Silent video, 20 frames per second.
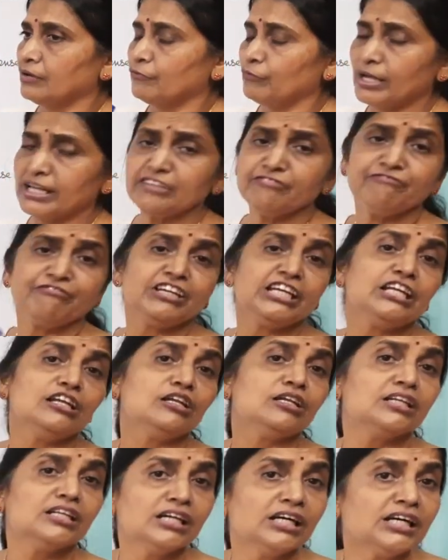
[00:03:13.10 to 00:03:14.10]
When
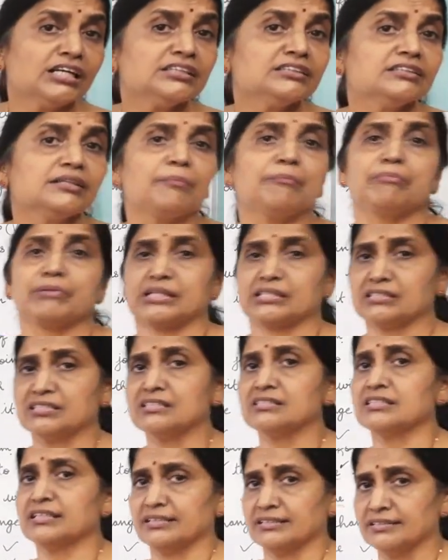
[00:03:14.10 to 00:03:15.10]
we learned the
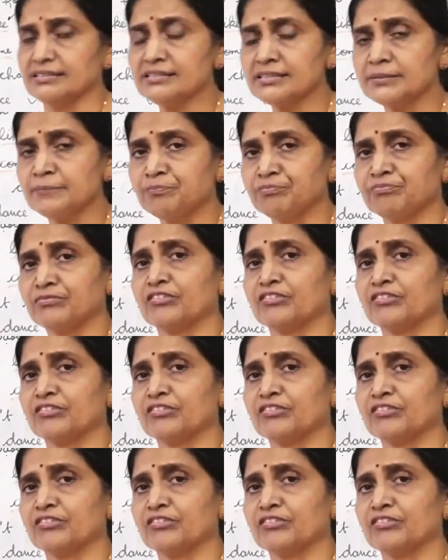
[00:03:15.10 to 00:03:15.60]
present tense,